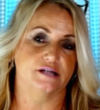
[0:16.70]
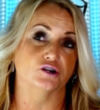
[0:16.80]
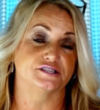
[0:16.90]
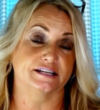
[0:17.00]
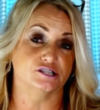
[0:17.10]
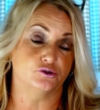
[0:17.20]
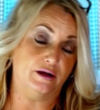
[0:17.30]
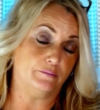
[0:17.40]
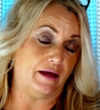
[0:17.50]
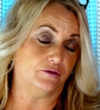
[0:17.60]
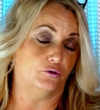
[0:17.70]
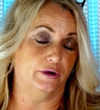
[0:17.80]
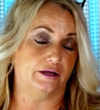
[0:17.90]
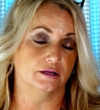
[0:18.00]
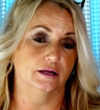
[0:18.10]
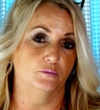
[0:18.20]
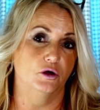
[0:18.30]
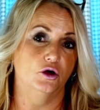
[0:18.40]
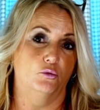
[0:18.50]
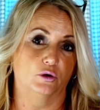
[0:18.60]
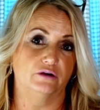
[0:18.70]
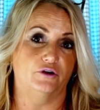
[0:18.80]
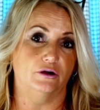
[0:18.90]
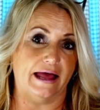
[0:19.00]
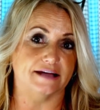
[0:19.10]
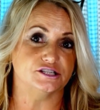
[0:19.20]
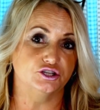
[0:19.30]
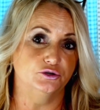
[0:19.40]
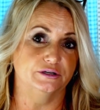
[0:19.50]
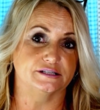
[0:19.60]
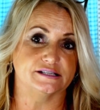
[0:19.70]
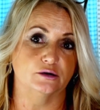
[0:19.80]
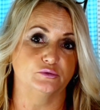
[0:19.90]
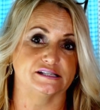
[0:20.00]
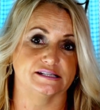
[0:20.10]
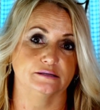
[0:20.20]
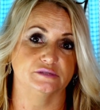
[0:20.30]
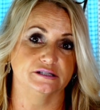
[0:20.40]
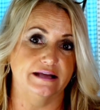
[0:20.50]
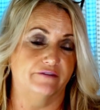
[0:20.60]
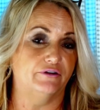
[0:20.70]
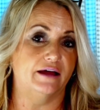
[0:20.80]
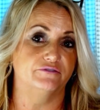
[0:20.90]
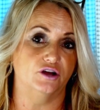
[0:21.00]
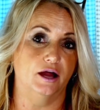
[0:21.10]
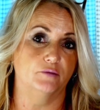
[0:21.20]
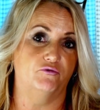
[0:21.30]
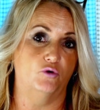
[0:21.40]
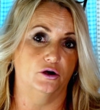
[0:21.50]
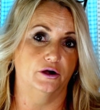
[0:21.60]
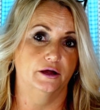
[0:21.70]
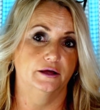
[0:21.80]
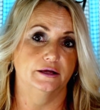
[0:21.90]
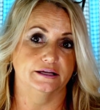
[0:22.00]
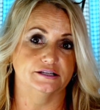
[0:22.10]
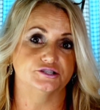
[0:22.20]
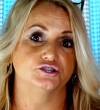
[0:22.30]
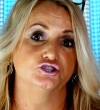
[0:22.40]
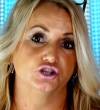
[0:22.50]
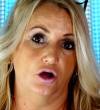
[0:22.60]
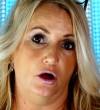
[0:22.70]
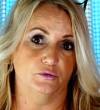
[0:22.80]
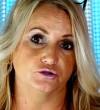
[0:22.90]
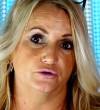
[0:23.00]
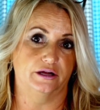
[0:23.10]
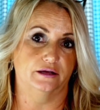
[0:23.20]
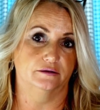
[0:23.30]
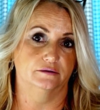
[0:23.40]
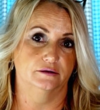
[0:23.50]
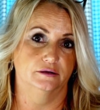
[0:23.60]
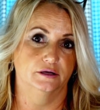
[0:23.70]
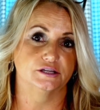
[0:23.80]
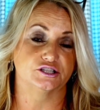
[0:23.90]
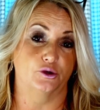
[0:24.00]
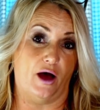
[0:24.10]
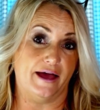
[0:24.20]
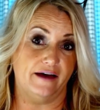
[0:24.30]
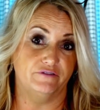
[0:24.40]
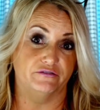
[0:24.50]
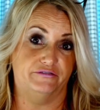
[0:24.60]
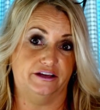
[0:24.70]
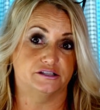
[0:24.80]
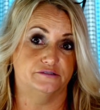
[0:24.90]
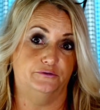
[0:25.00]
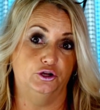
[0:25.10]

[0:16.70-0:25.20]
So our sixth grade math curriculum, one of our last units that we seem to never have time for, is geometry. So I have a fix